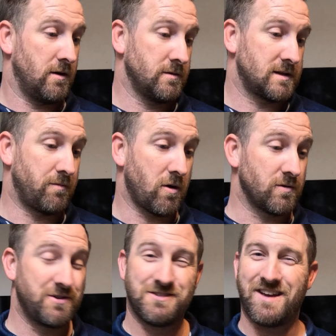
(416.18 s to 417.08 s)
Oh, tomorrow
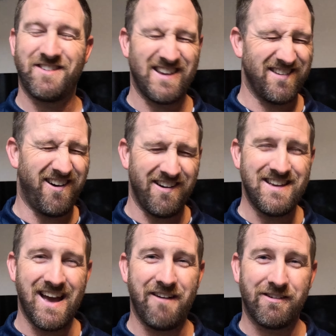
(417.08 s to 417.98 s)
217. Oh
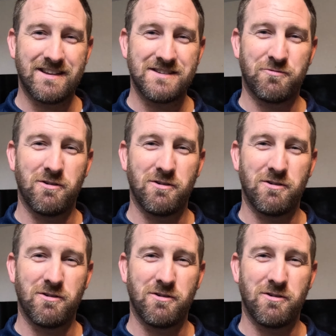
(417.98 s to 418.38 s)
yeah, everything's